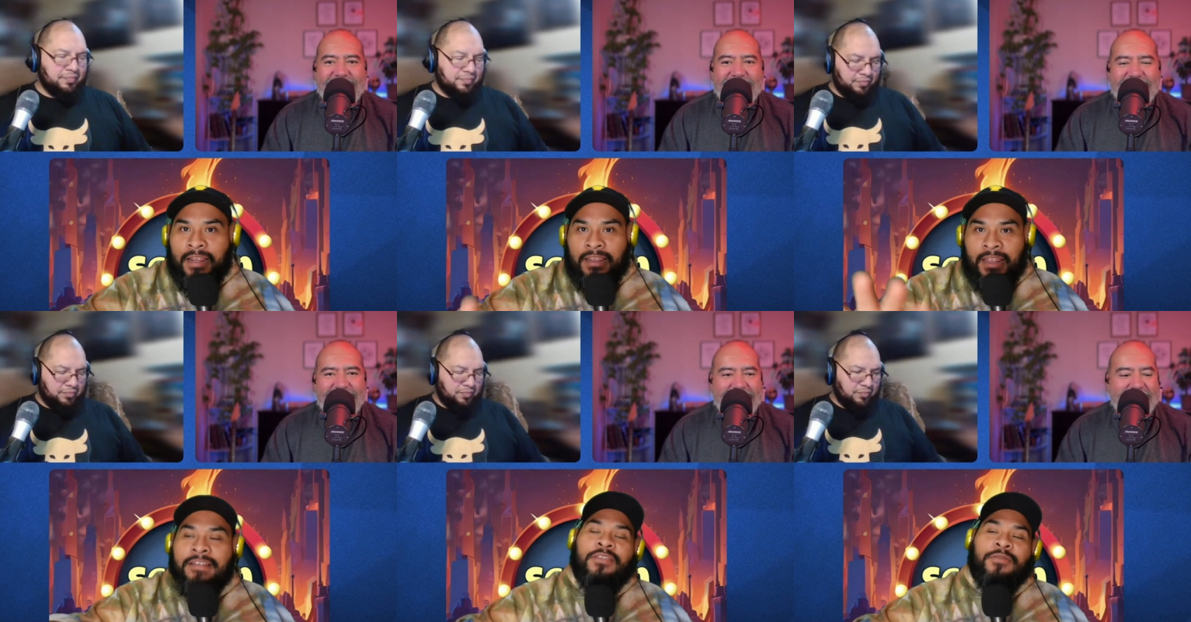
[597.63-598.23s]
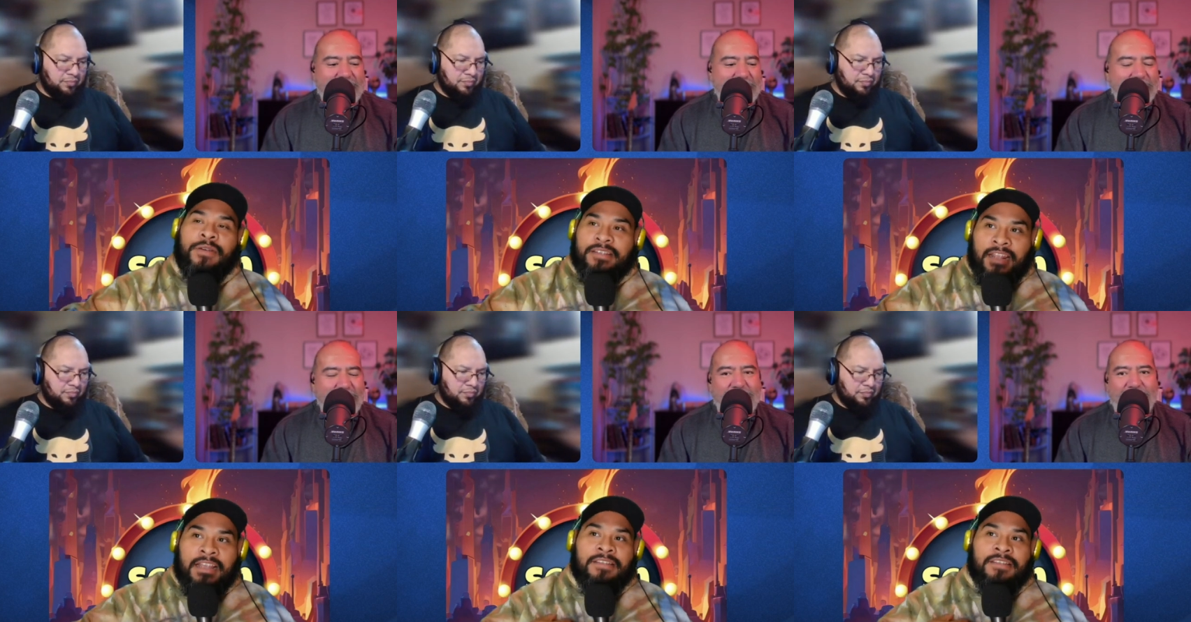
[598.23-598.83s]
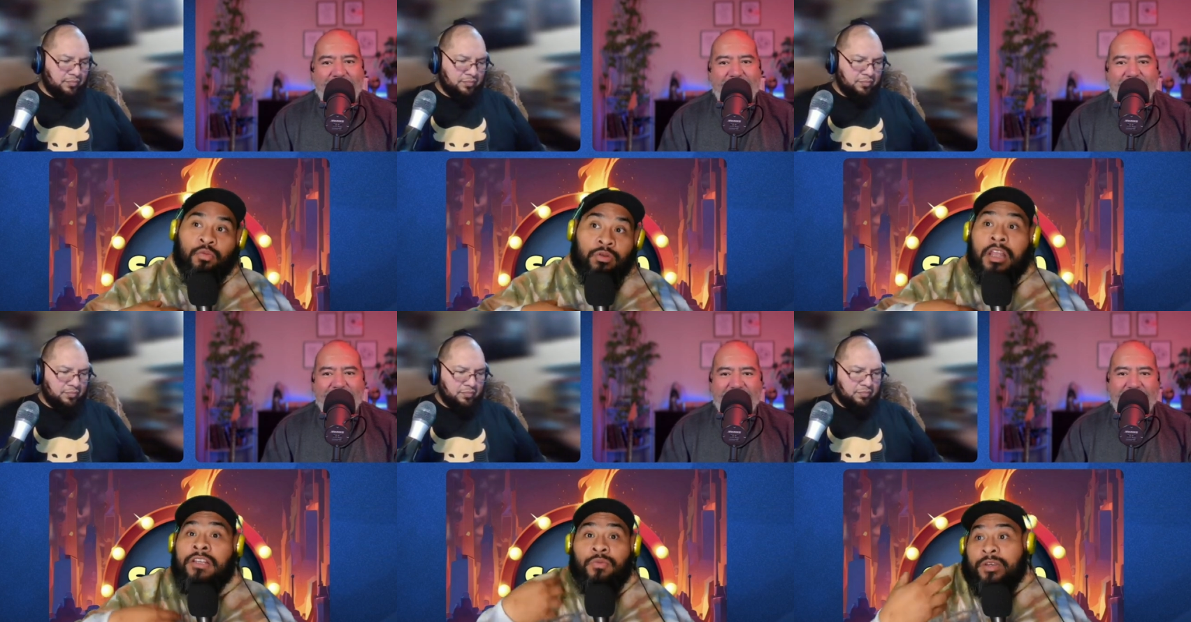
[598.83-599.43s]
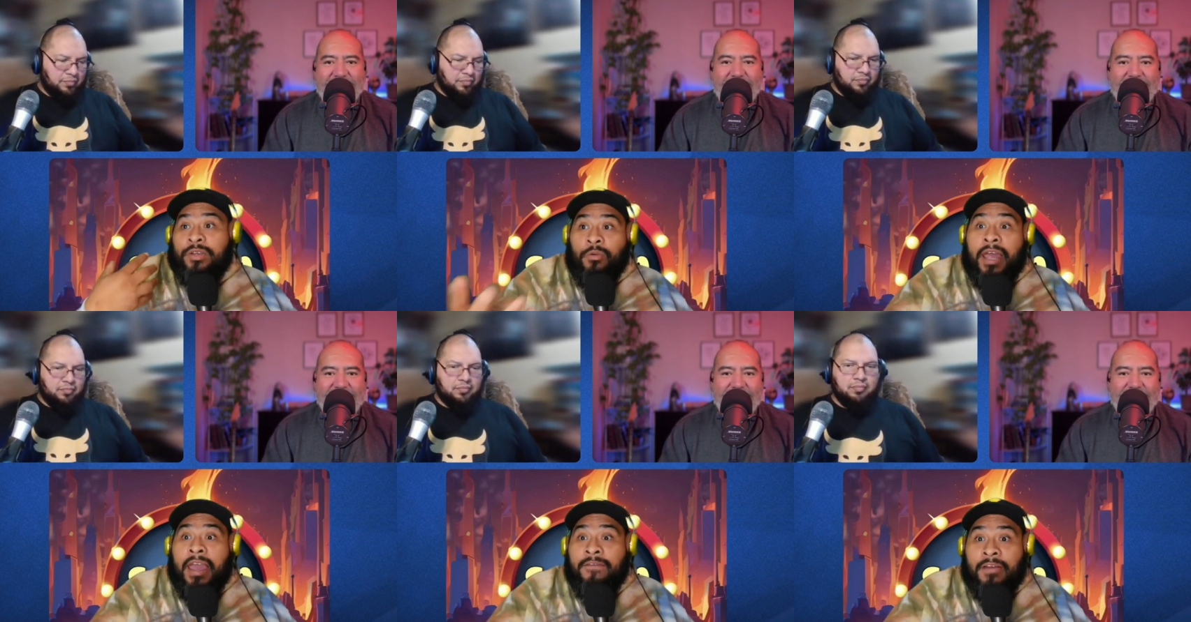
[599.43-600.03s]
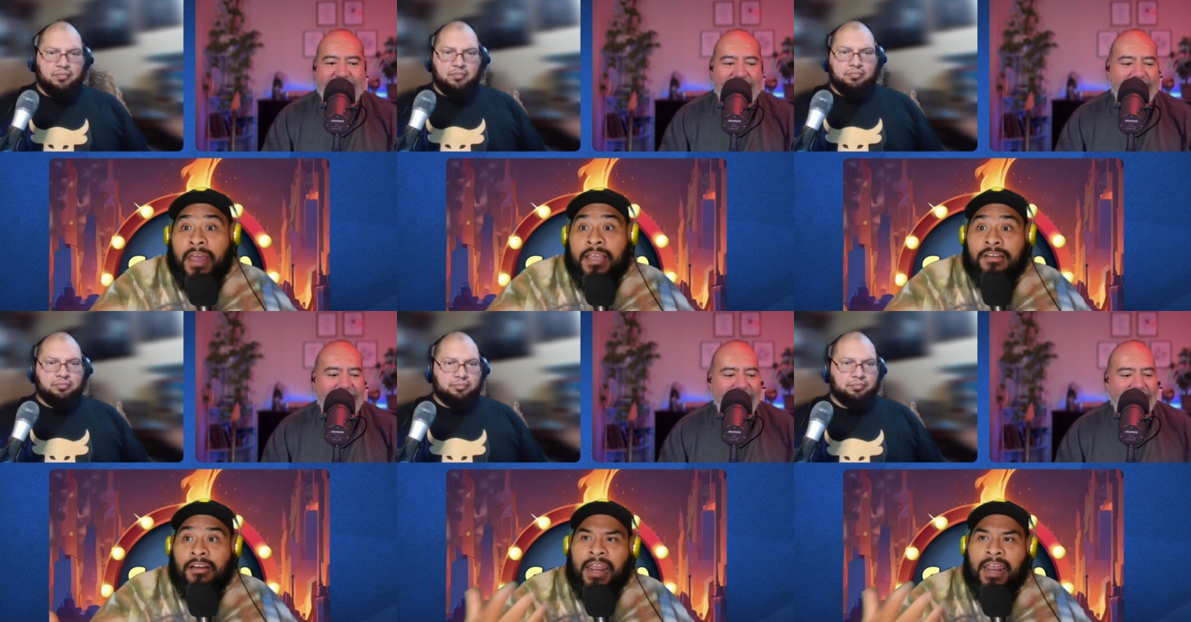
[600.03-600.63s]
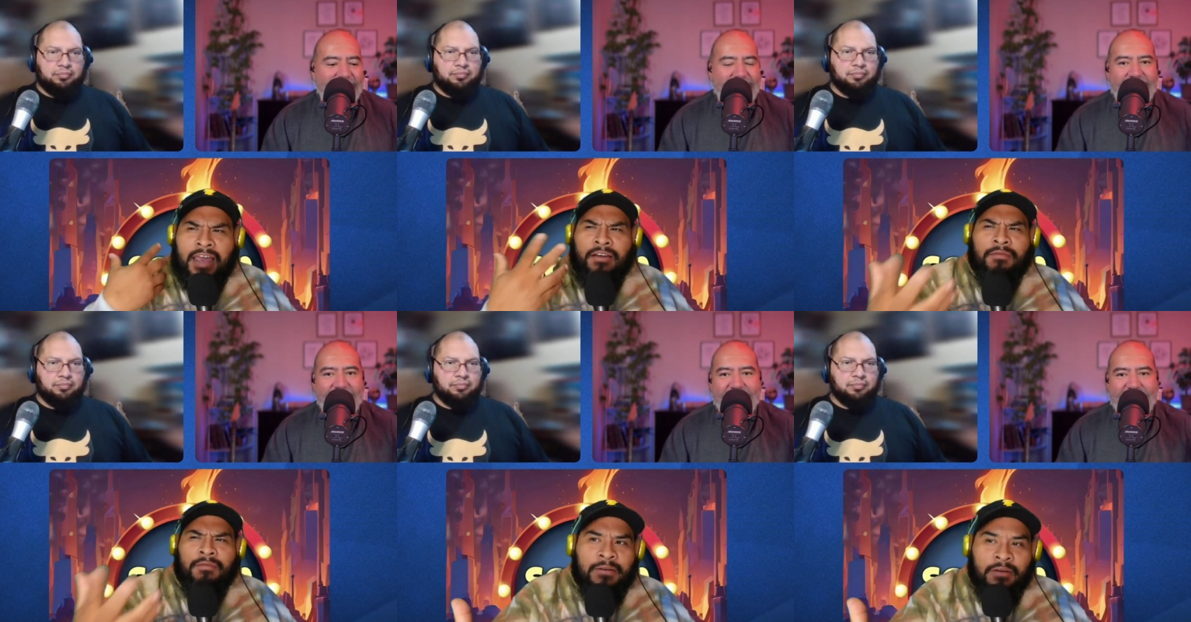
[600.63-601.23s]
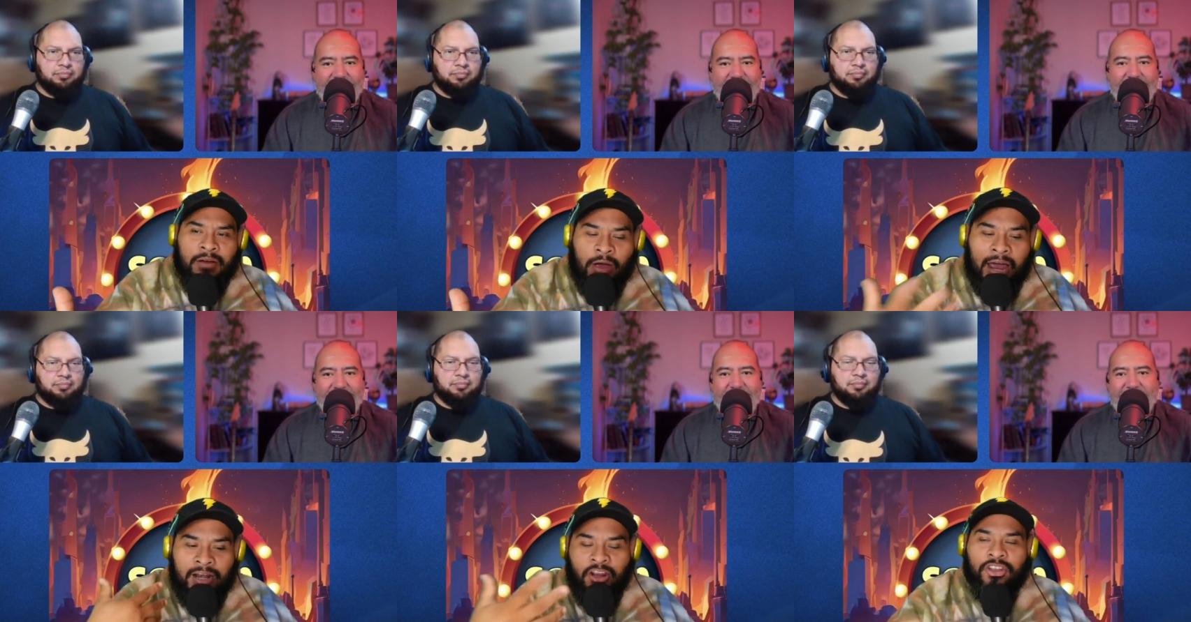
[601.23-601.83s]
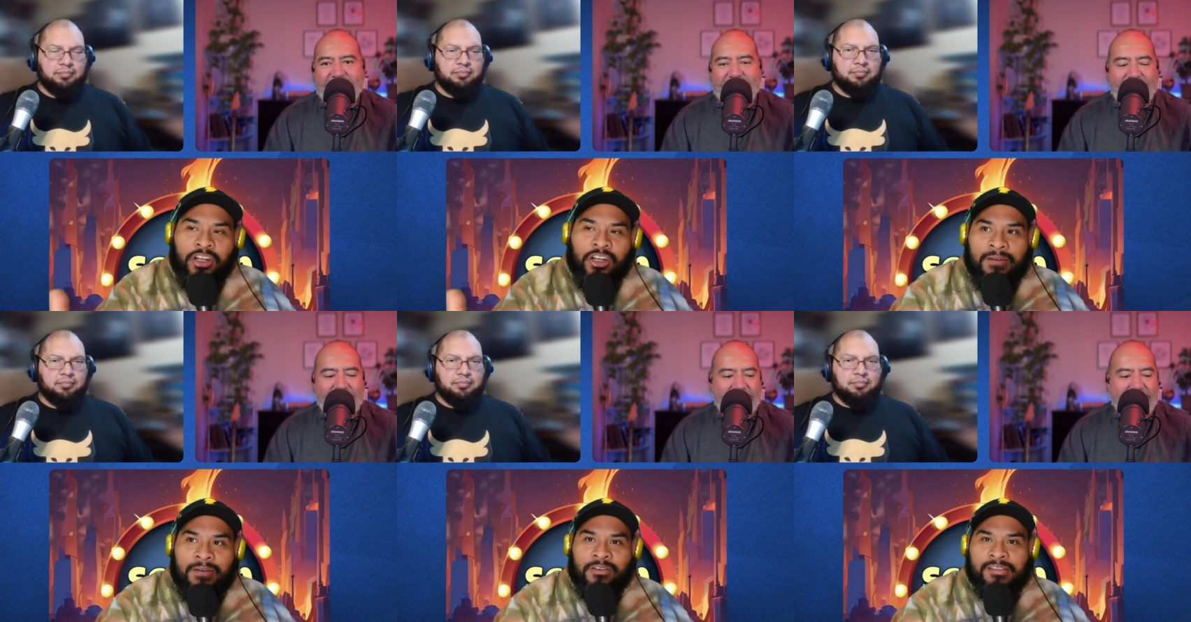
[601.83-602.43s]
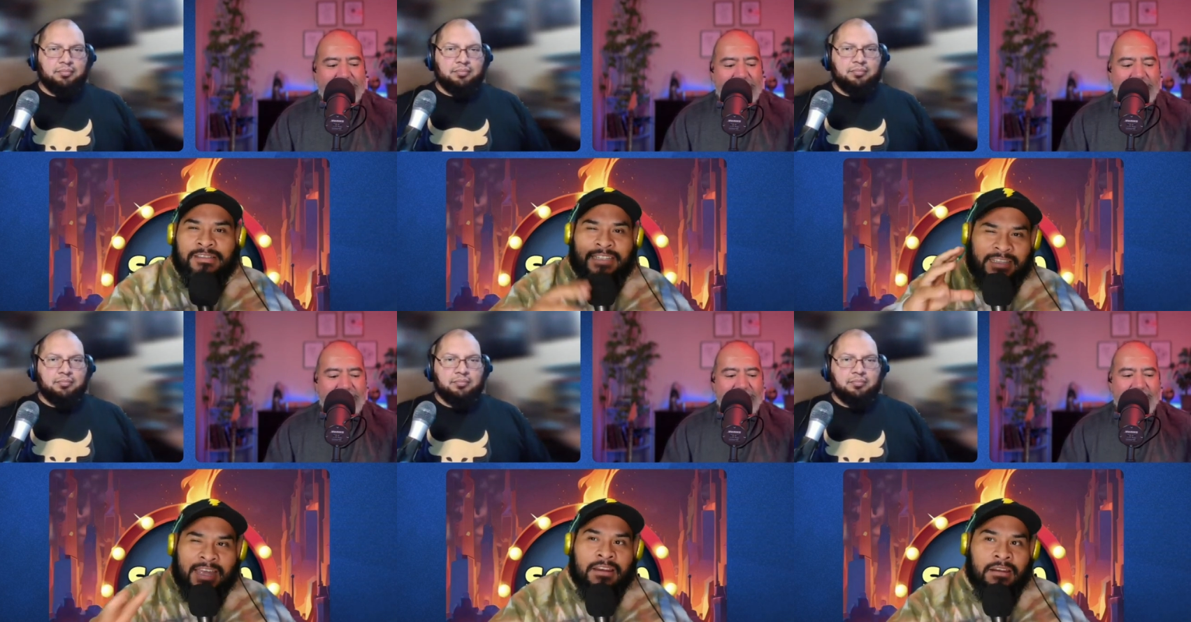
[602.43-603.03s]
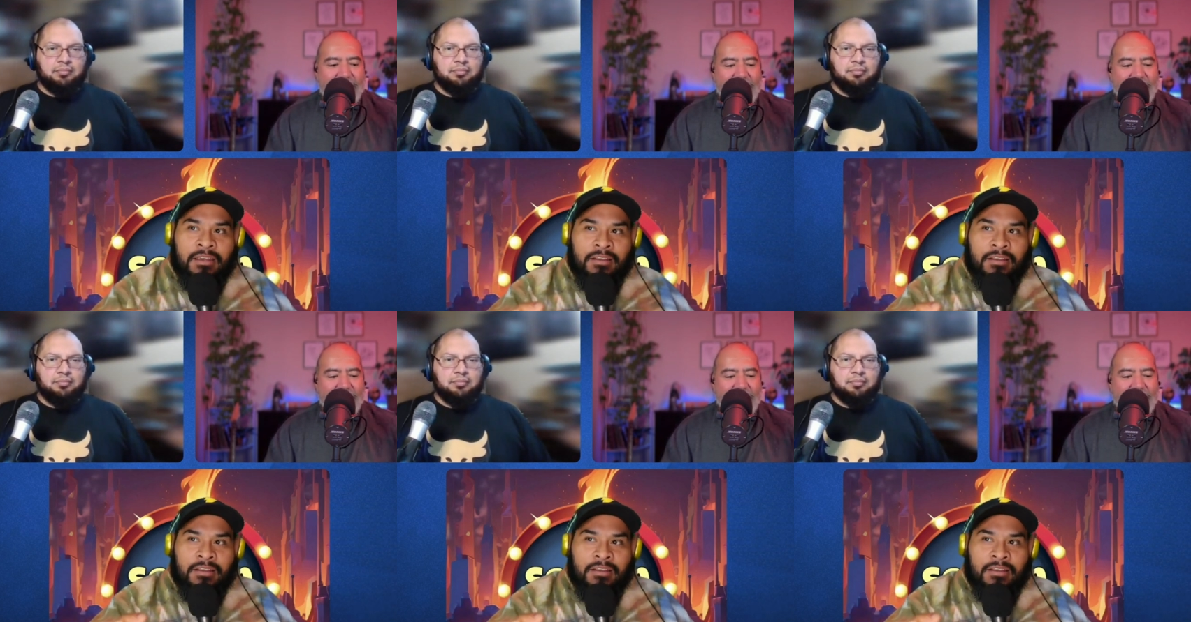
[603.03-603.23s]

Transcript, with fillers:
Speaker 1: That, that's the reason. That's the that's the reason why I, I saw. Like I I I looked it up after. So I was like that